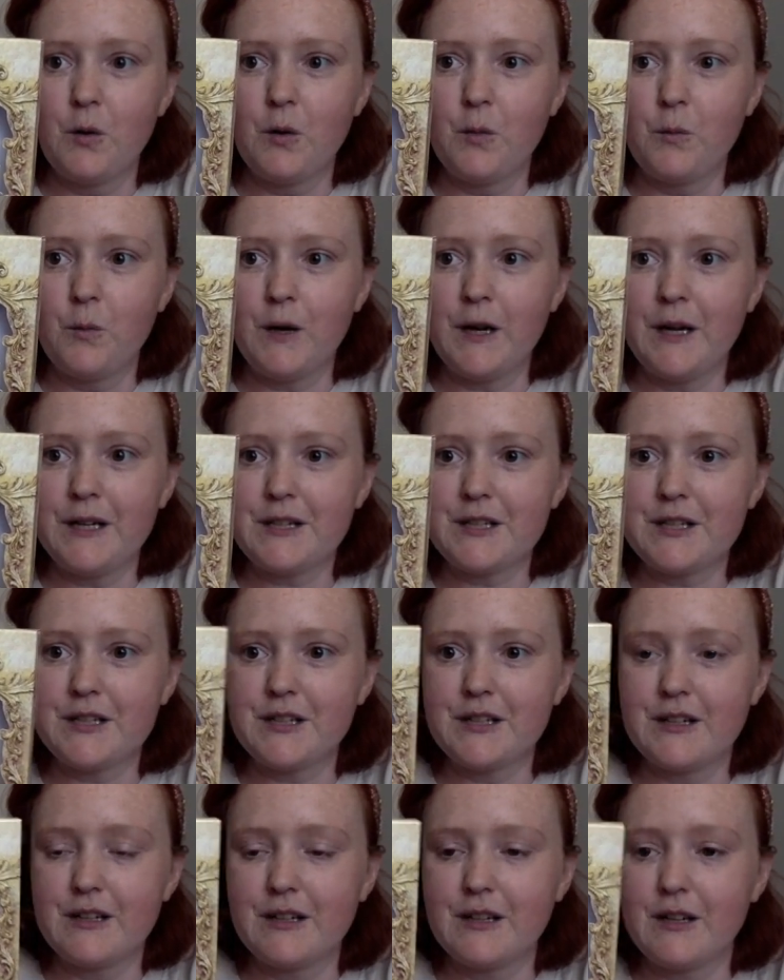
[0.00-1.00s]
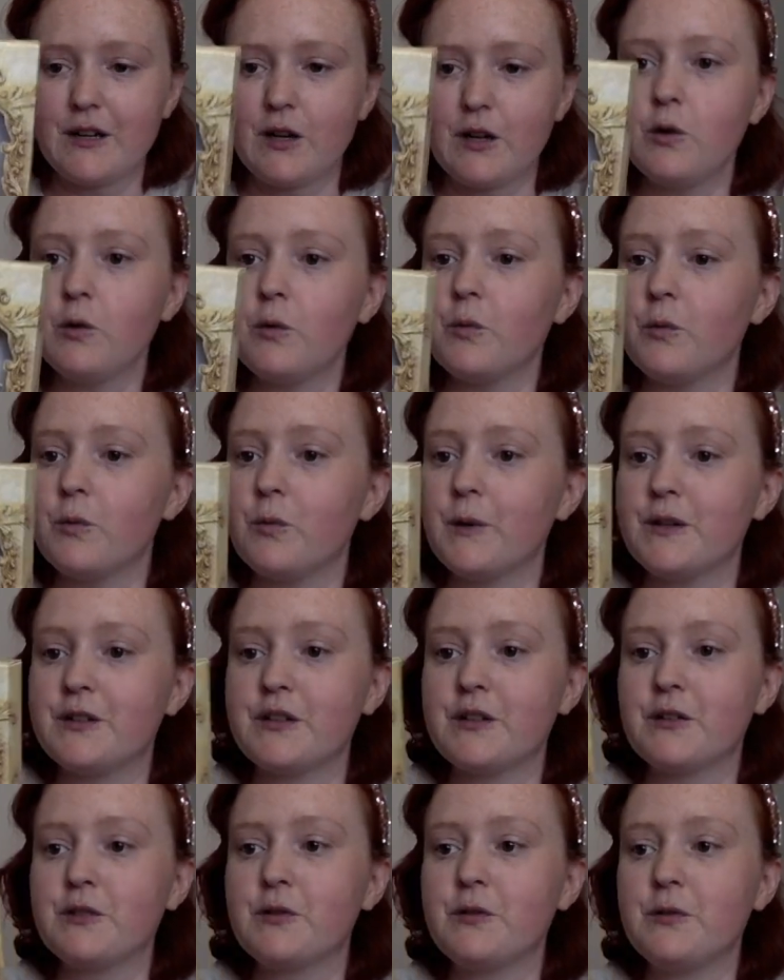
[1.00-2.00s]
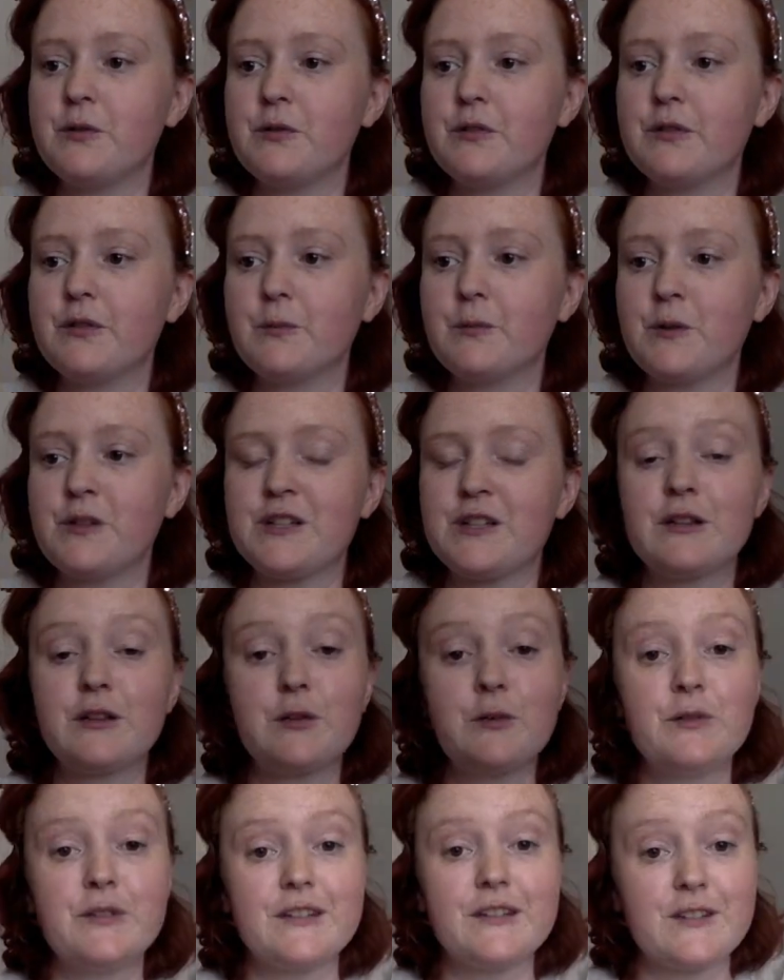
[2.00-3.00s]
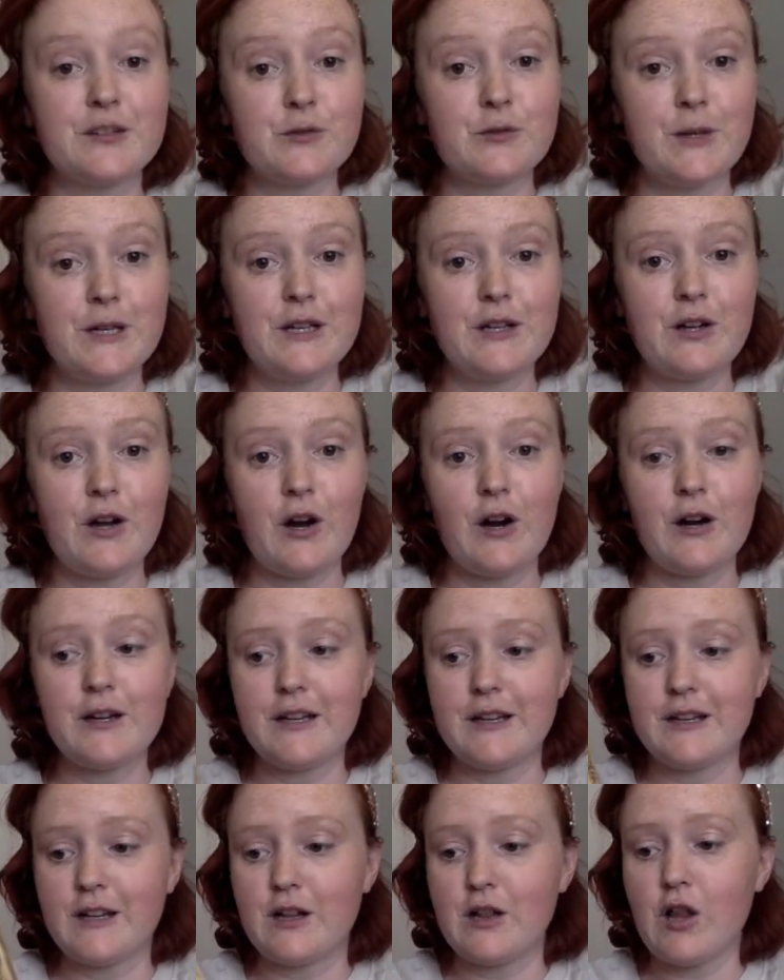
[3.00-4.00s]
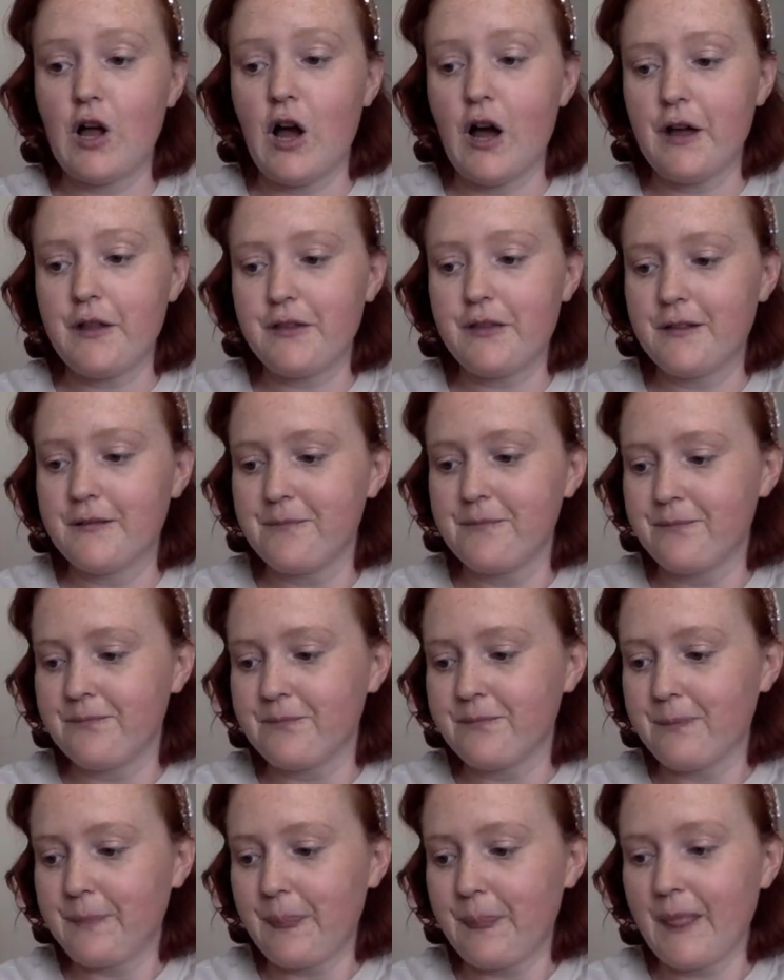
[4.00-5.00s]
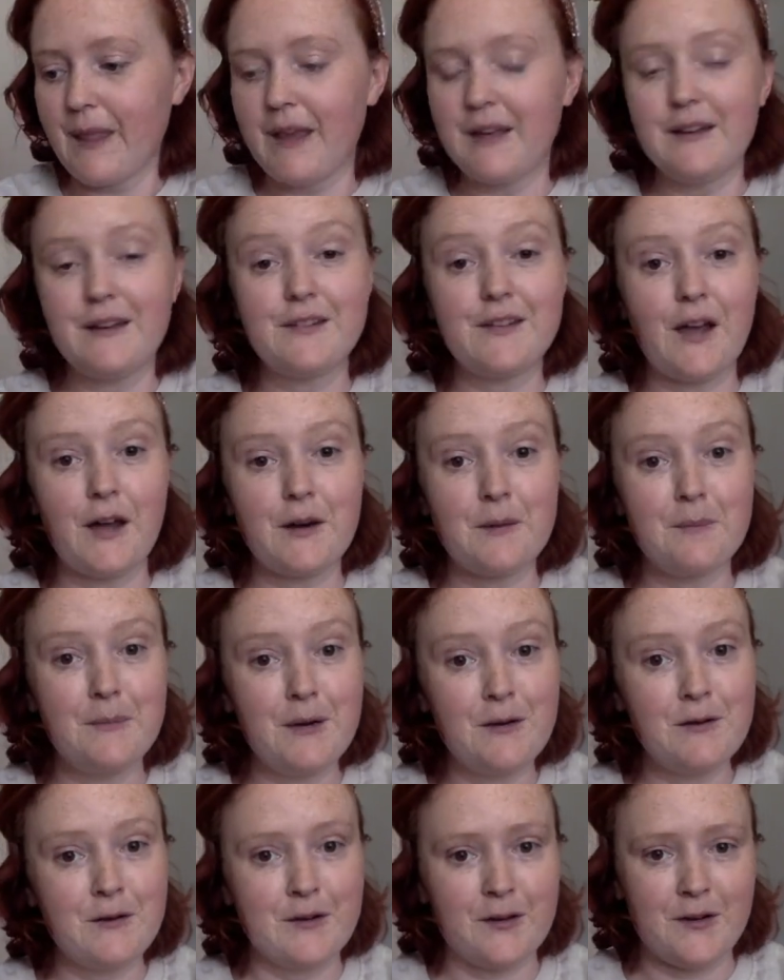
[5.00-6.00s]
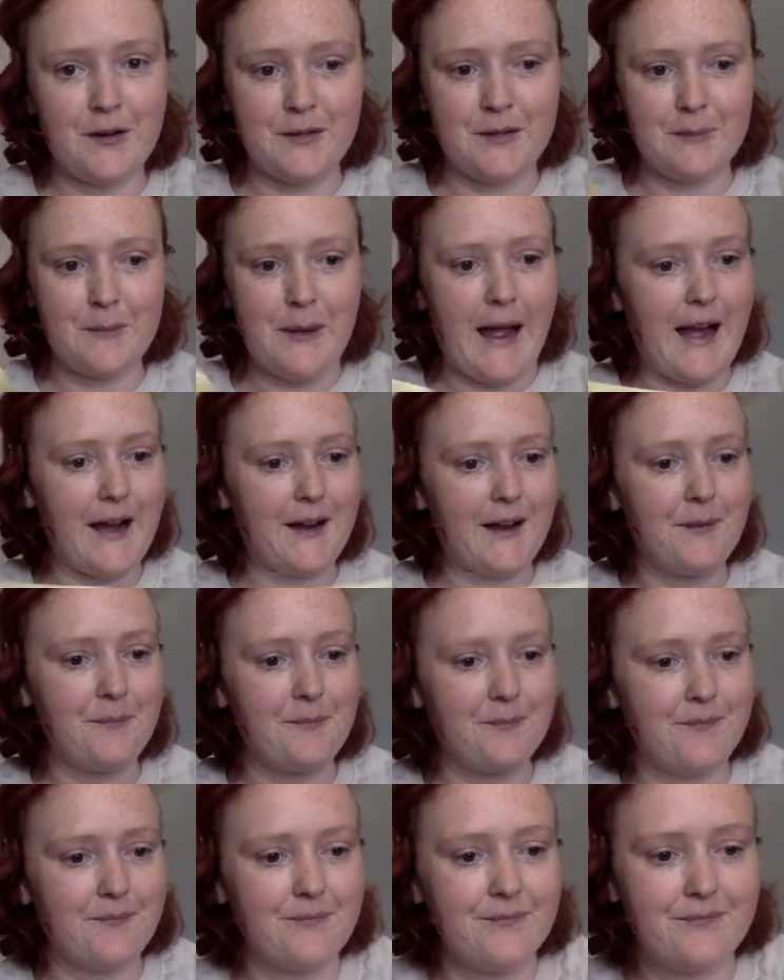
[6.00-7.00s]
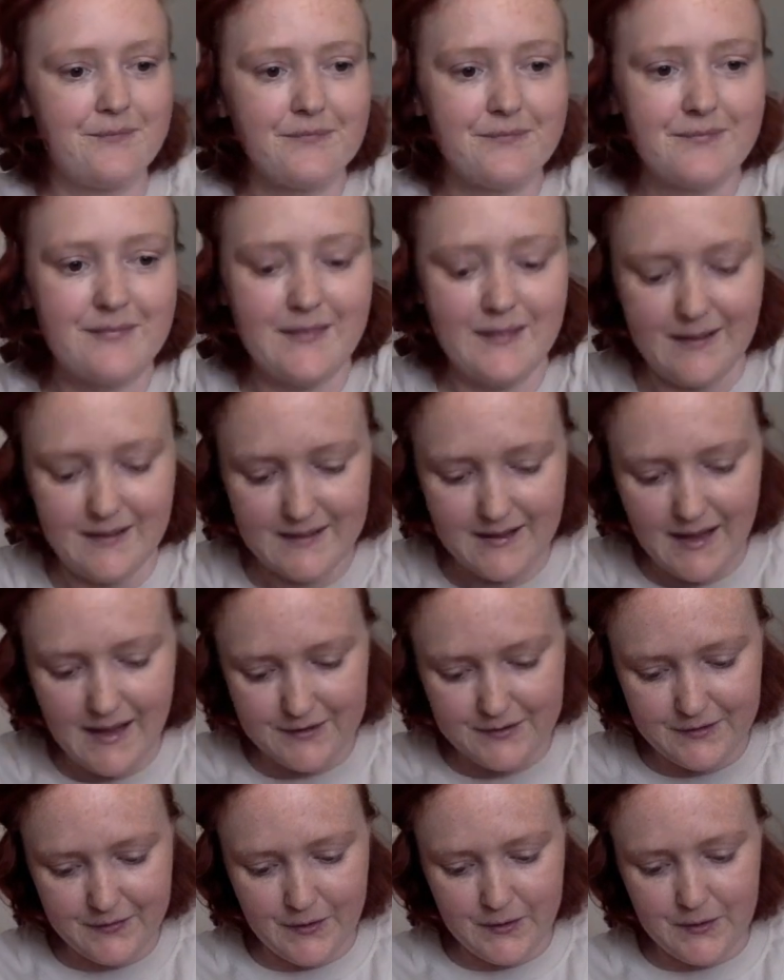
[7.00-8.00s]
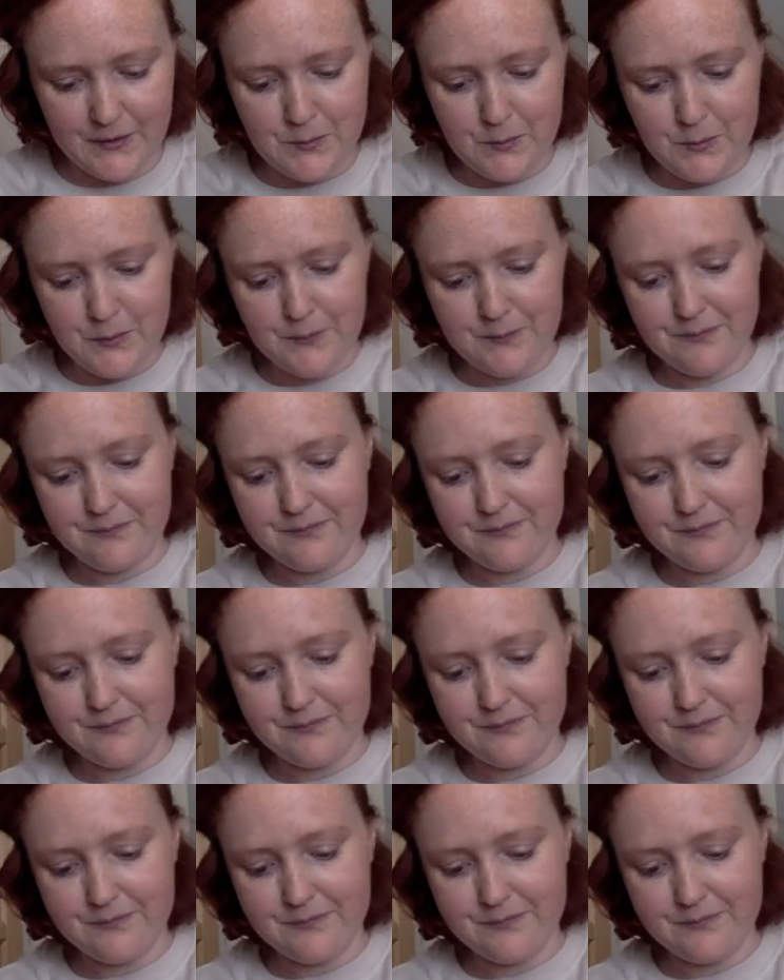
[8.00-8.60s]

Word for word: which Ooh, which includes which includes a screen guard and a cloth, and it's got a mirror on the back. That's very cool.